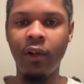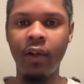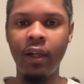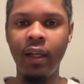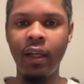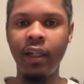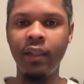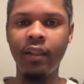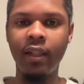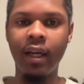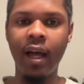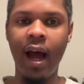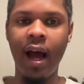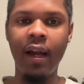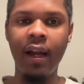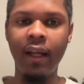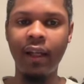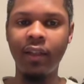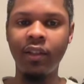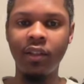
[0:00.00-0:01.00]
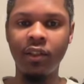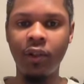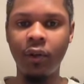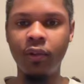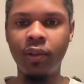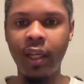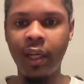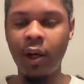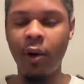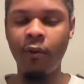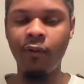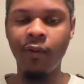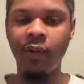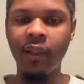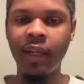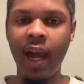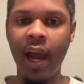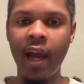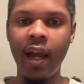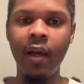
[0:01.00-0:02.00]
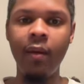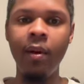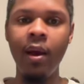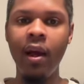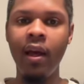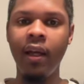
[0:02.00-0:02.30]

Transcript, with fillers: He is a guy that can still take over the game.